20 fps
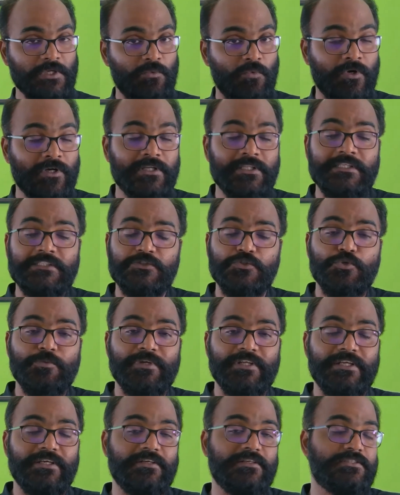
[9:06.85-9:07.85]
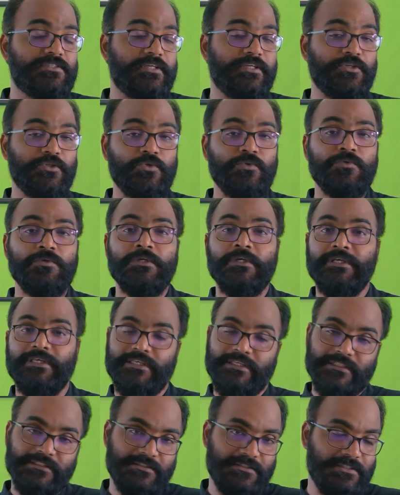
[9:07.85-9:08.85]
What these numeric errors can do?
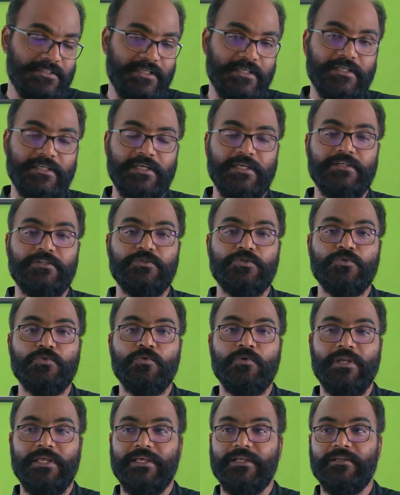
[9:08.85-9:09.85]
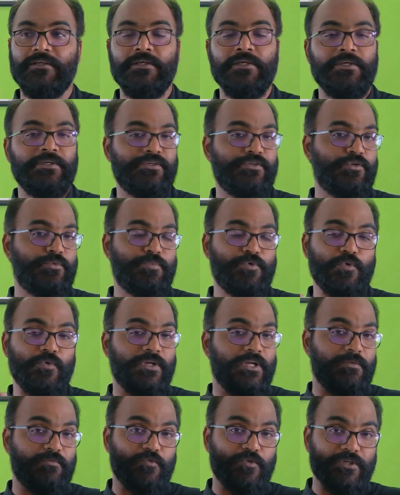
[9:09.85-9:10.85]
Yes, they can do like your
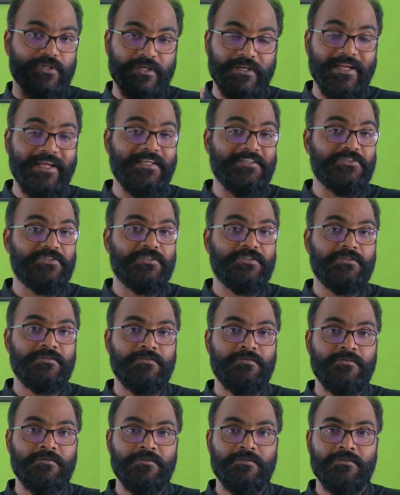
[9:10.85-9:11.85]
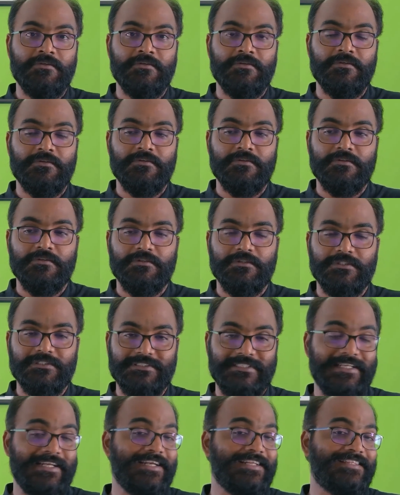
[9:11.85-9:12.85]
program would crash.
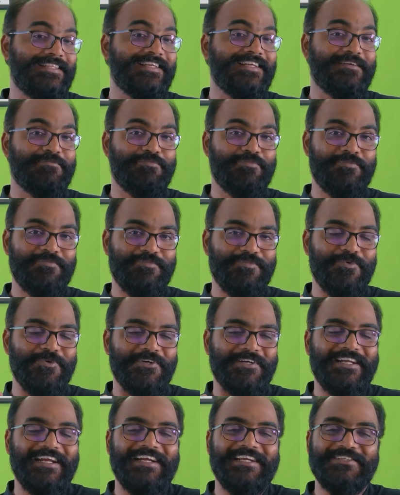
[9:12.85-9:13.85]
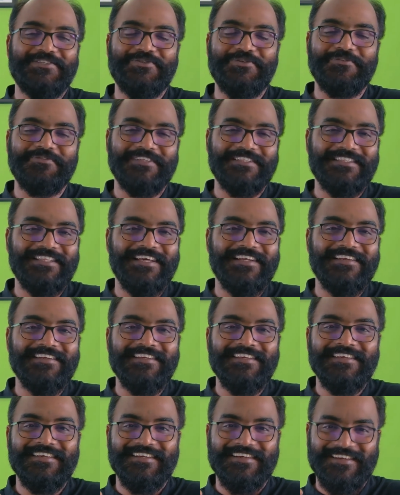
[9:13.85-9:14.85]
Is there anything more catastrophic
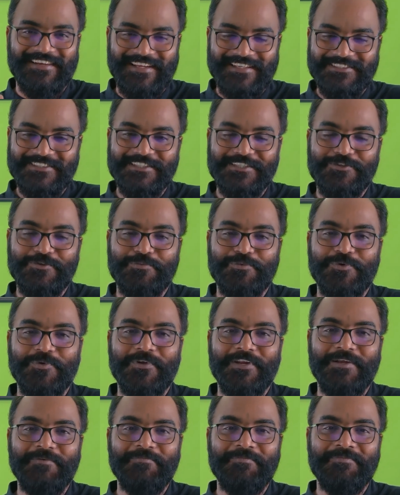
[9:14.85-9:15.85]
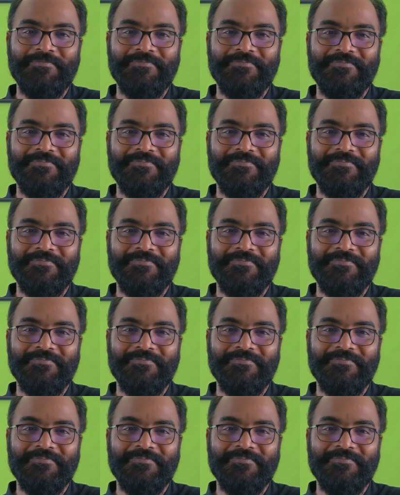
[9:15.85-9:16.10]
than crashing your program?